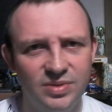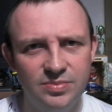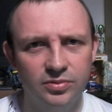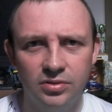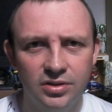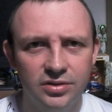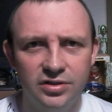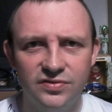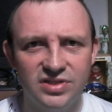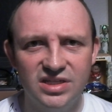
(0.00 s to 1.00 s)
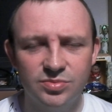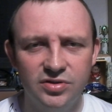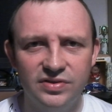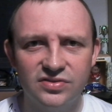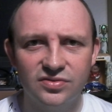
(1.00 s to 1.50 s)
People who've seen his
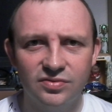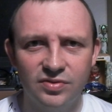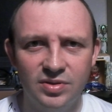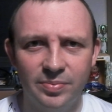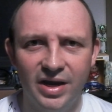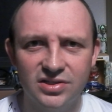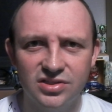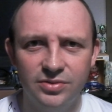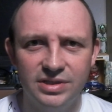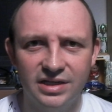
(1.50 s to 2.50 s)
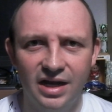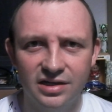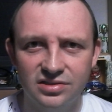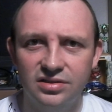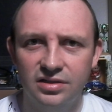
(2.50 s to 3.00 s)
movies in the past know he can
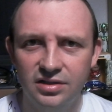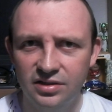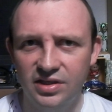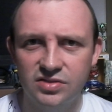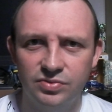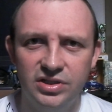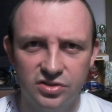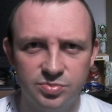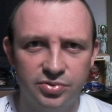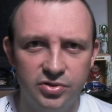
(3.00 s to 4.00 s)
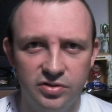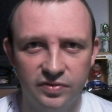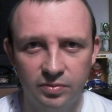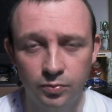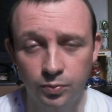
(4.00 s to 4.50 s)
act, and this really does
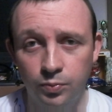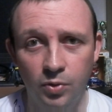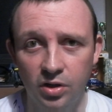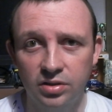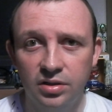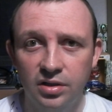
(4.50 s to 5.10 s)
prove what